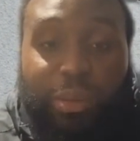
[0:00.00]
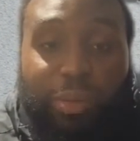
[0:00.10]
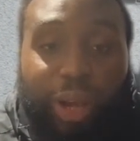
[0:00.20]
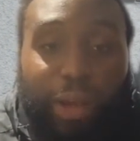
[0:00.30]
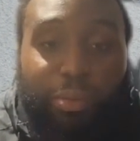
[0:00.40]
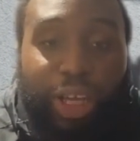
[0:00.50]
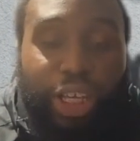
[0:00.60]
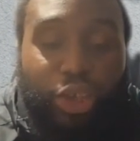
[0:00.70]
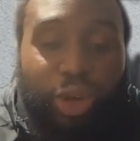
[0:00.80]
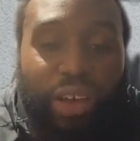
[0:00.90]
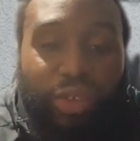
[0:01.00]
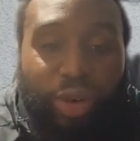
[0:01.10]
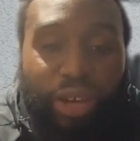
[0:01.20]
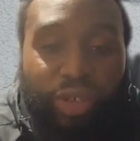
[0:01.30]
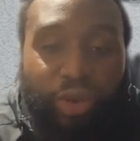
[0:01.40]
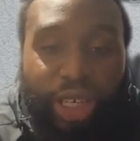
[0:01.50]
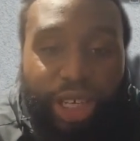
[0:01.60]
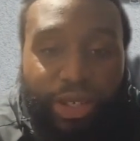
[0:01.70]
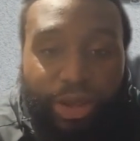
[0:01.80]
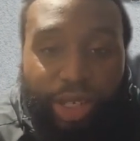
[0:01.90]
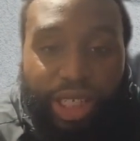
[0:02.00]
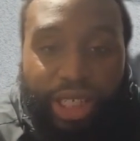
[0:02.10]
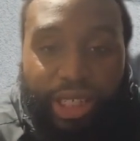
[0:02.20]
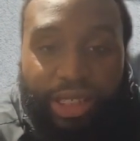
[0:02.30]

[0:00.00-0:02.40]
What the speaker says: But you have 2 kids or 3 kids?